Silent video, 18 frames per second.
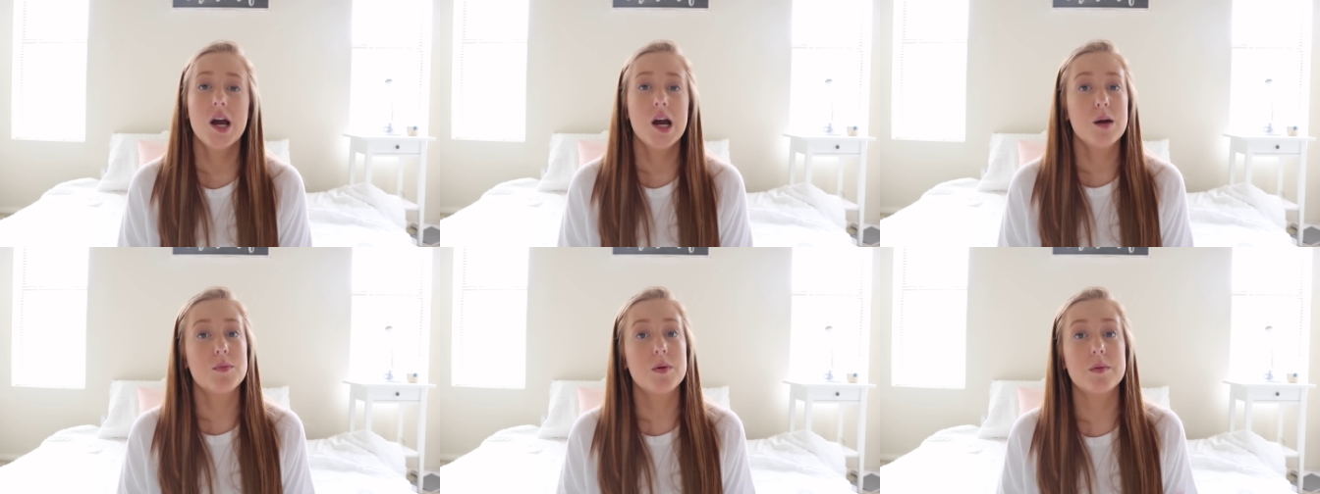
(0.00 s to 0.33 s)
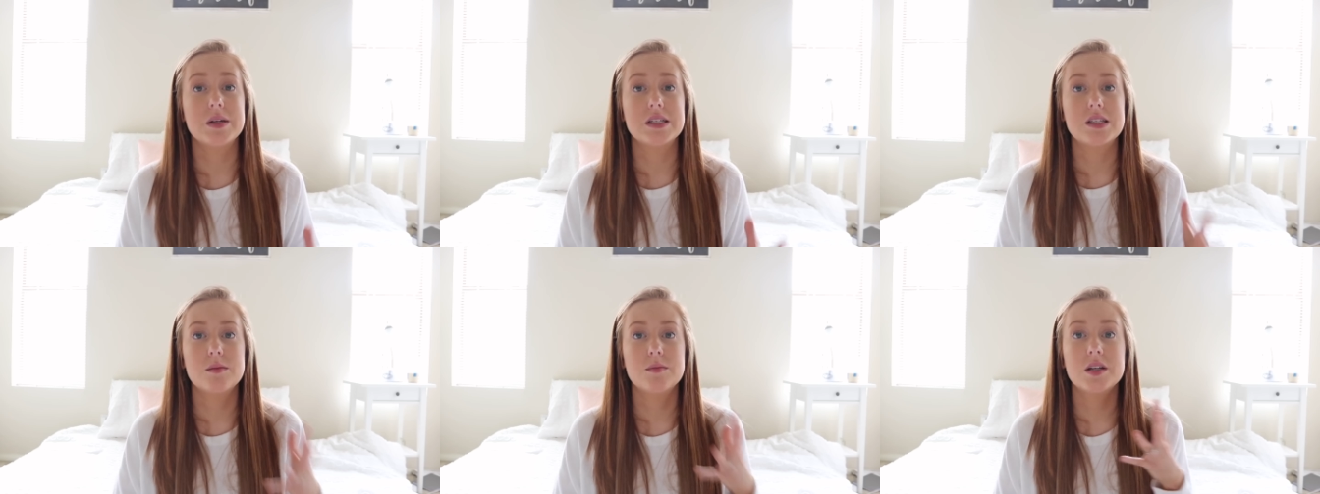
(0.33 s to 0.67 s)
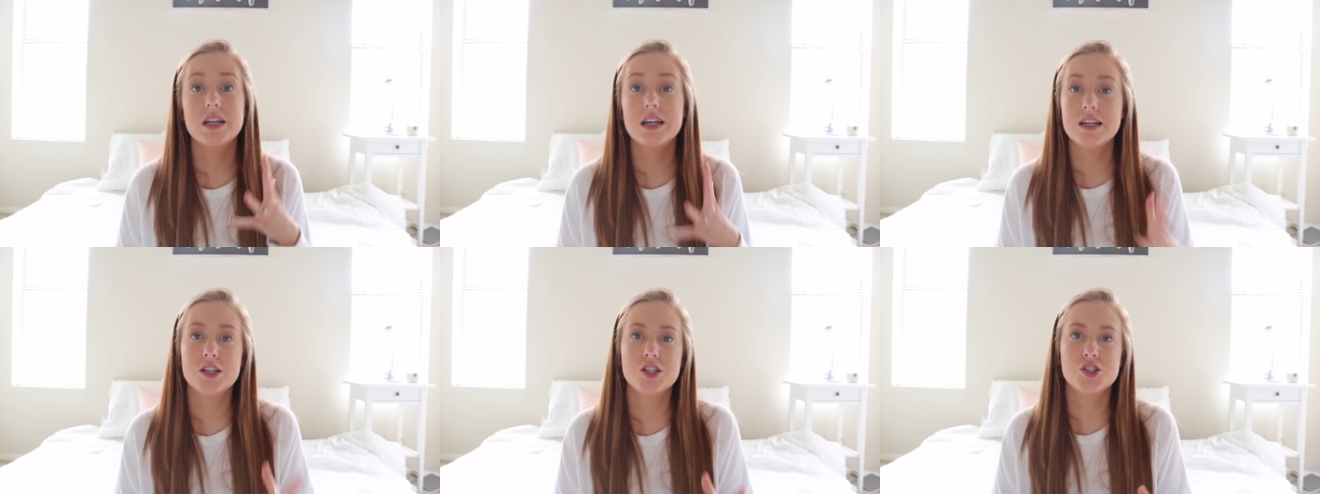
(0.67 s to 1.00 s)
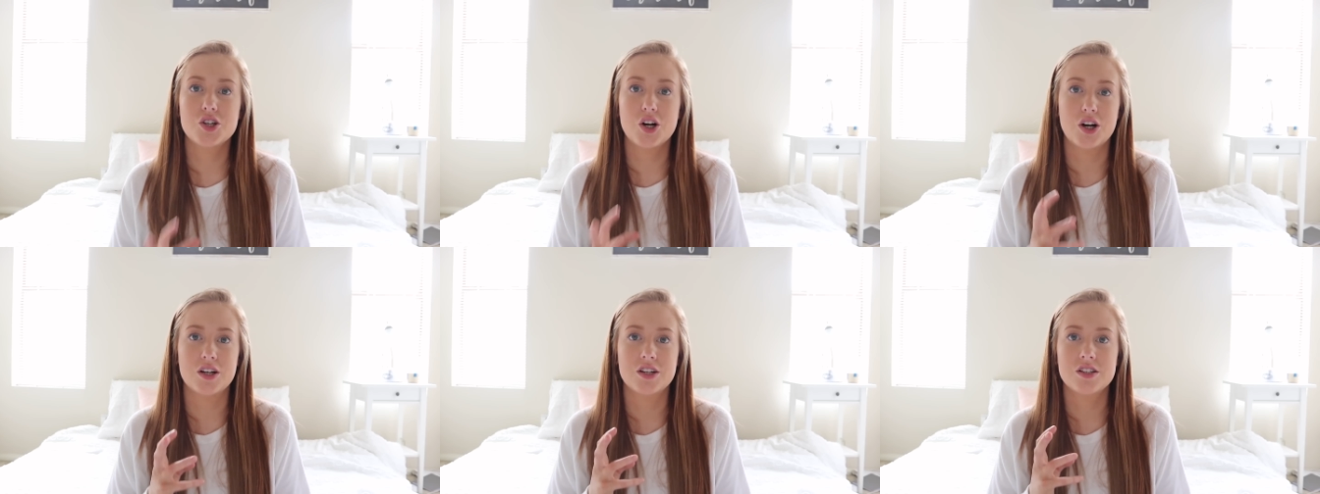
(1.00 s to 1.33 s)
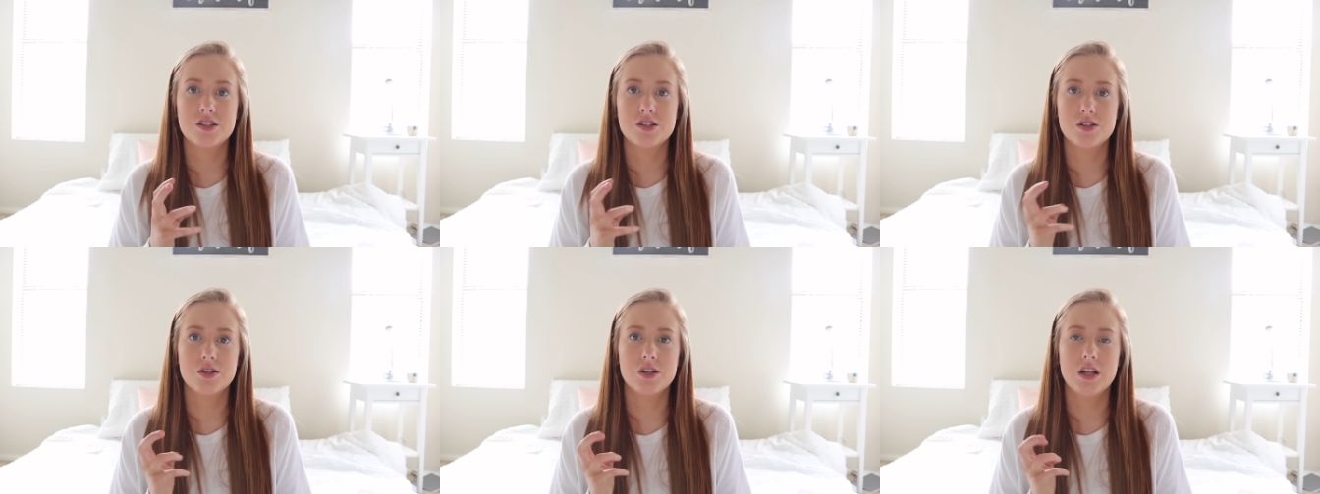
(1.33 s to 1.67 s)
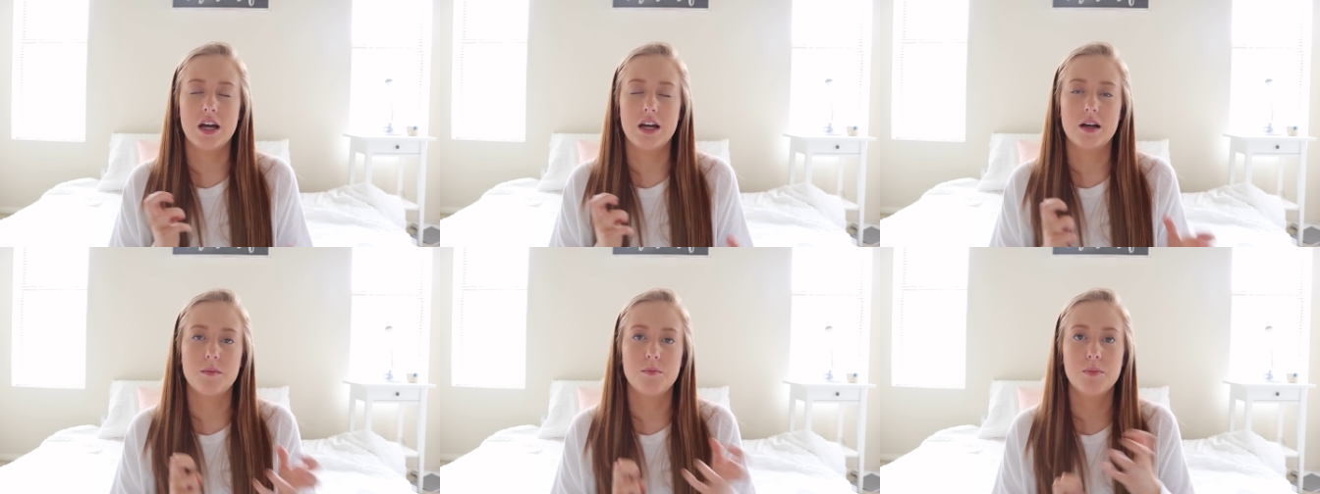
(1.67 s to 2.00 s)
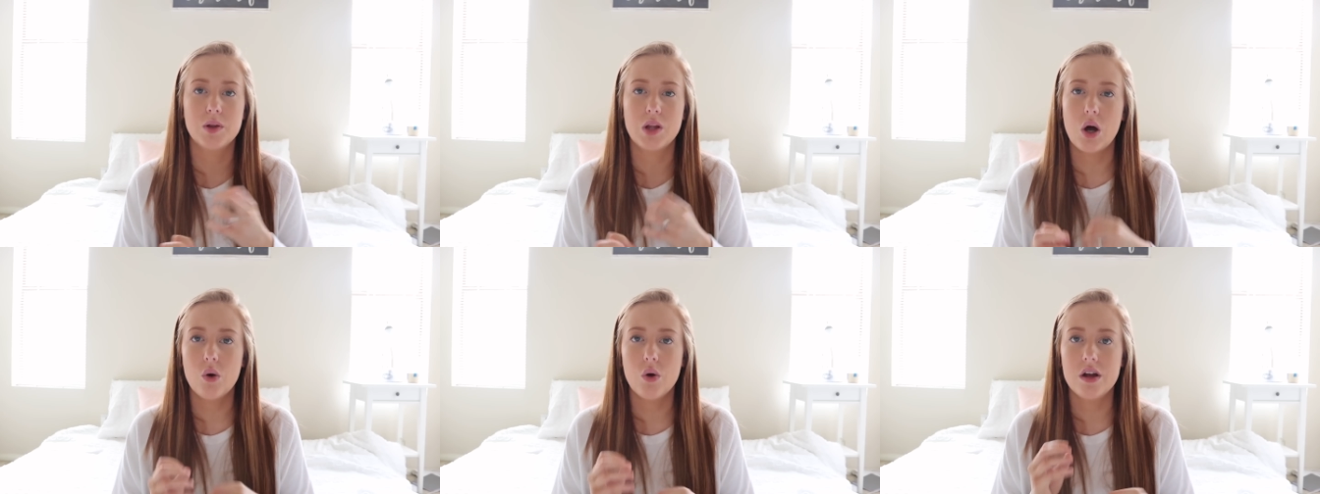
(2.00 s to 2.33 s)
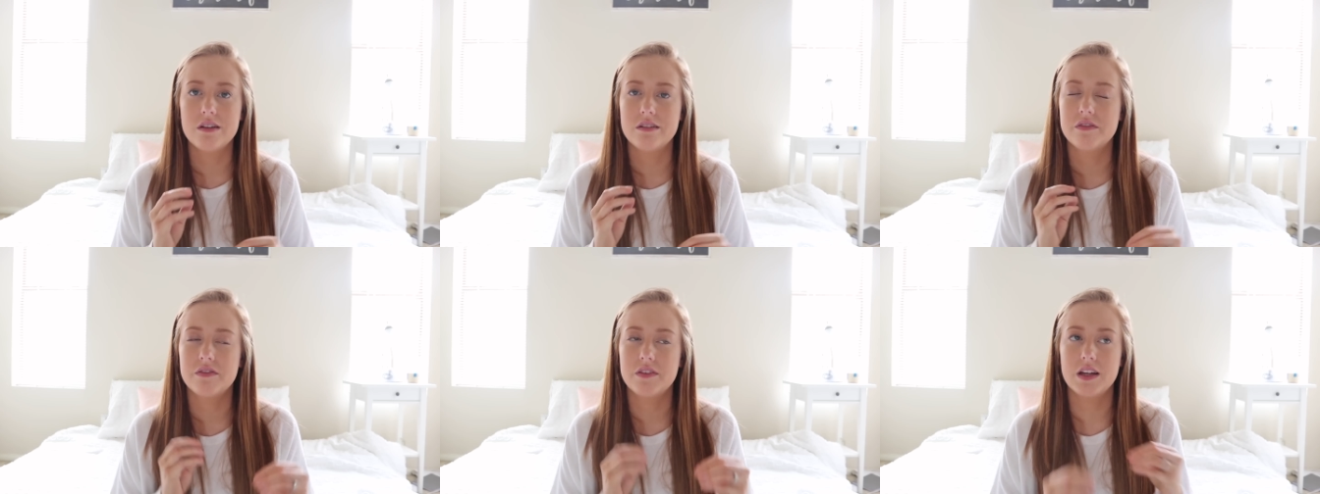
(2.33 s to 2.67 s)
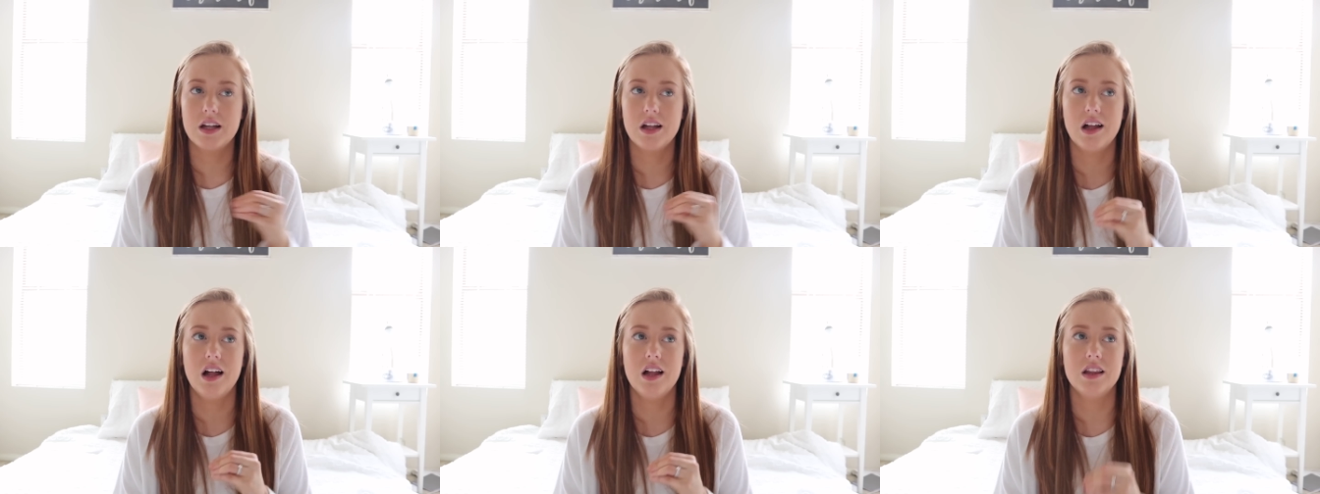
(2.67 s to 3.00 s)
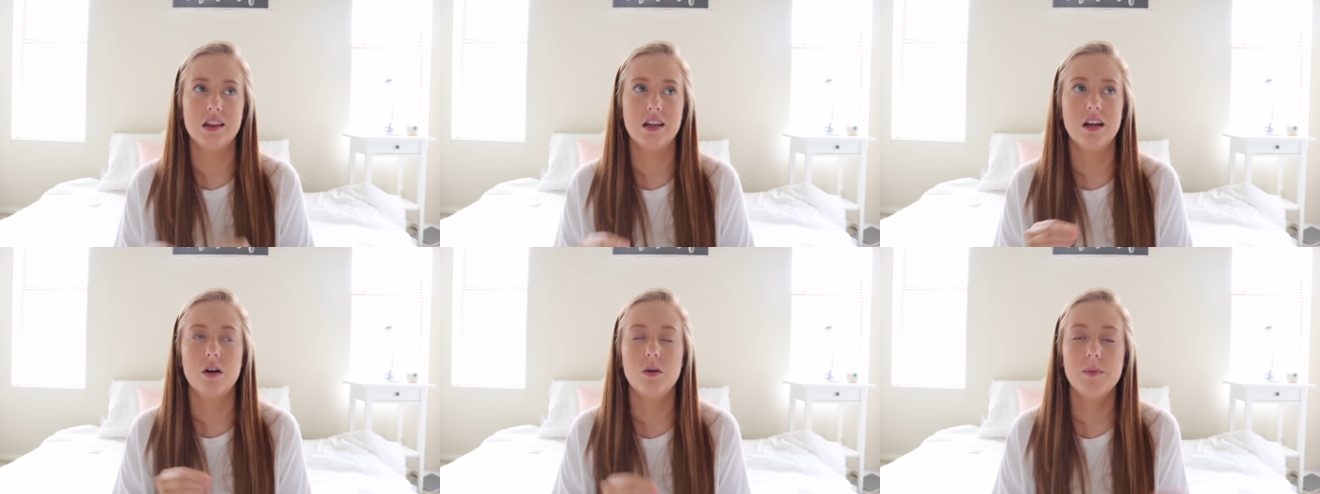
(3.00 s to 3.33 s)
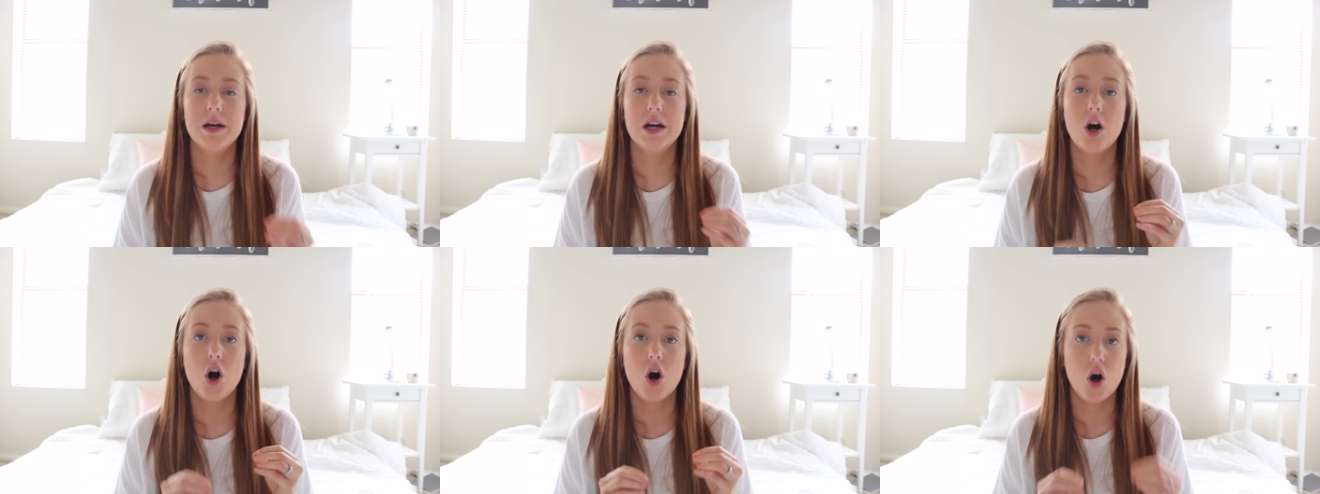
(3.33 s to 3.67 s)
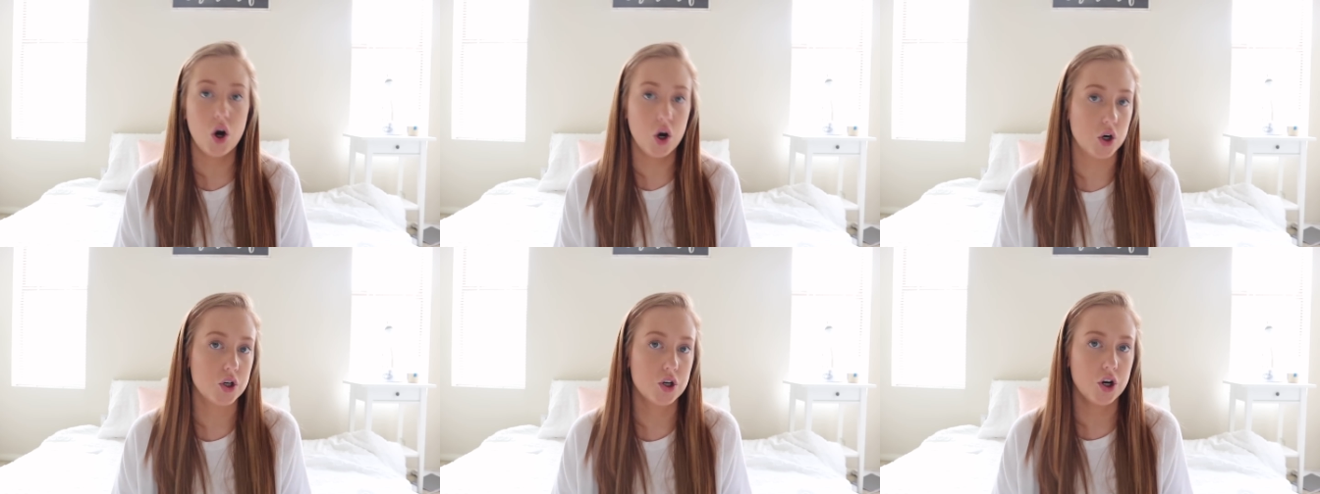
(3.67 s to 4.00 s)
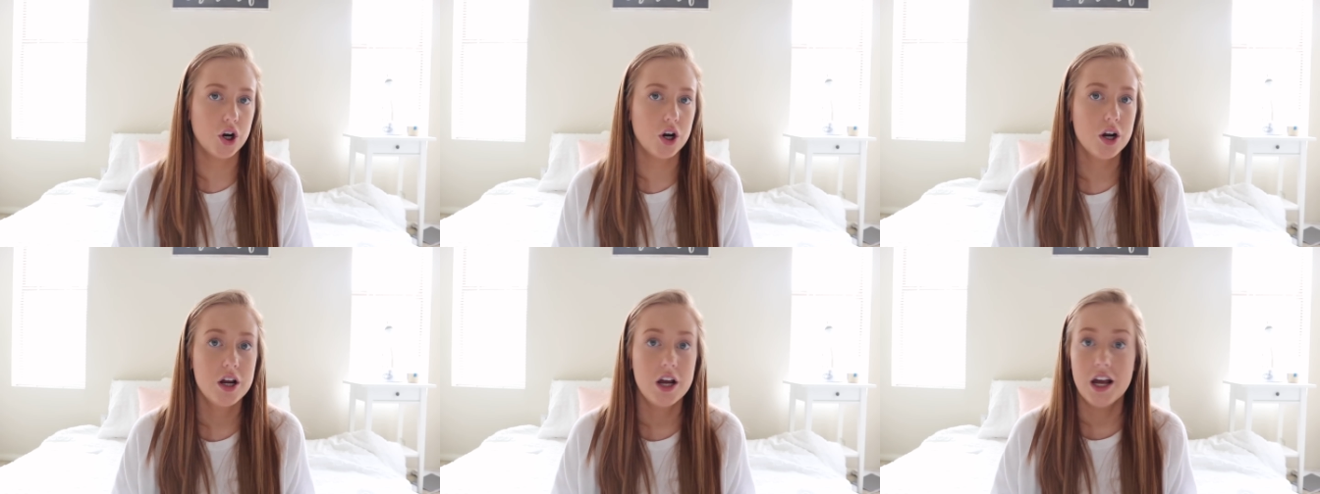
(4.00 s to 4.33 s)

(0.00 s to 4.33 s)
But my stomach is starting to like bloat and feel a little bit harder